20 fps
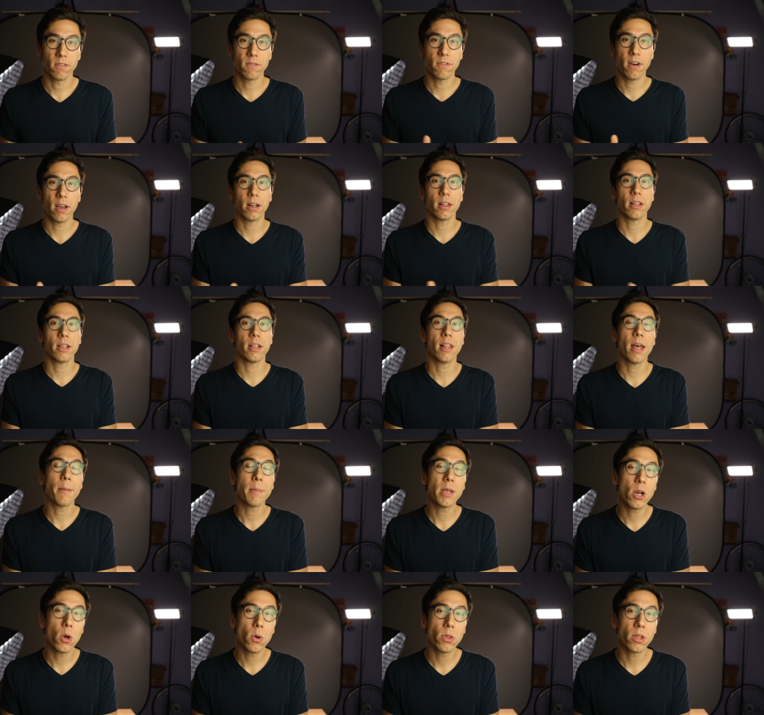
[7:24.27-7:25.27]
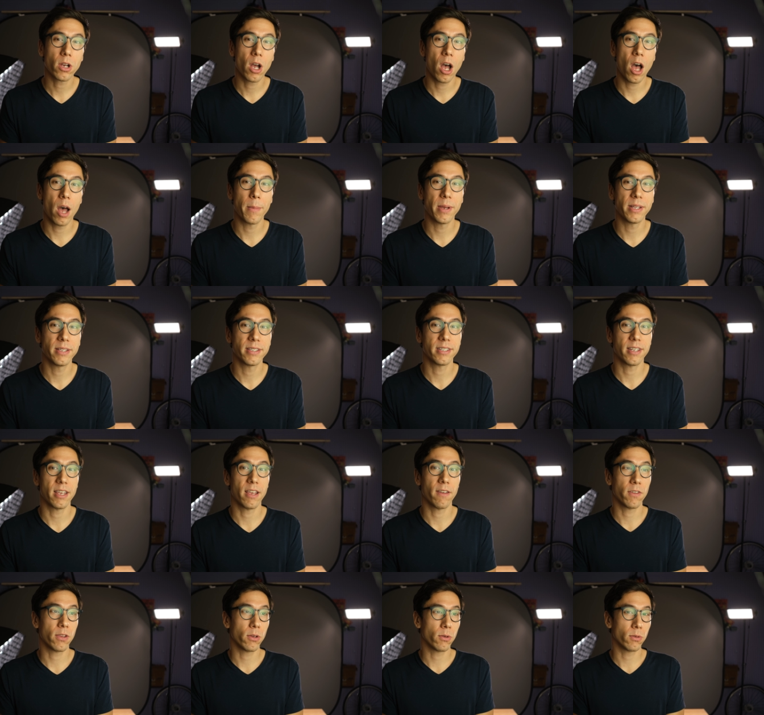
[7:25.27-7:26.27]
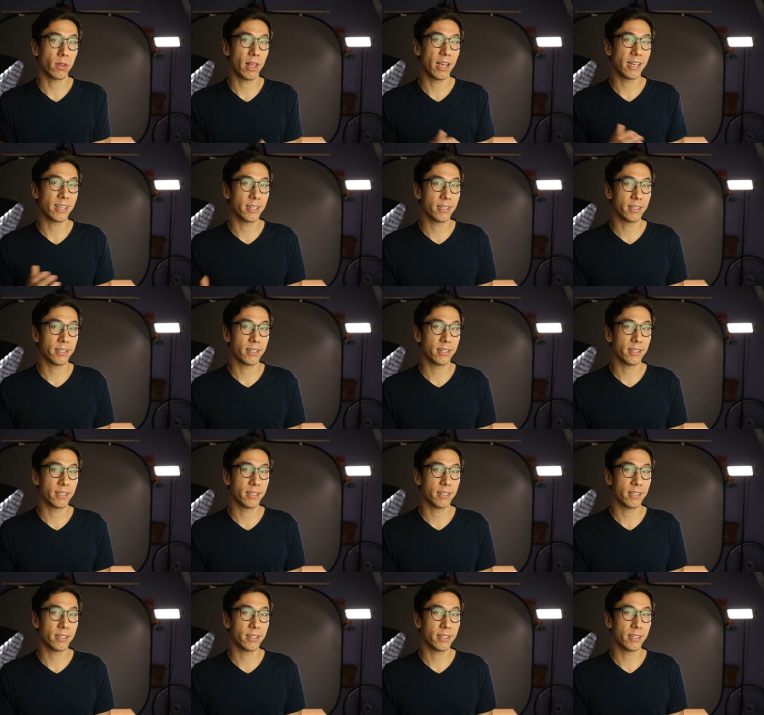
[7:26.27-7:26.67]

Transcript: Finally, let me know in the comments if you'd like to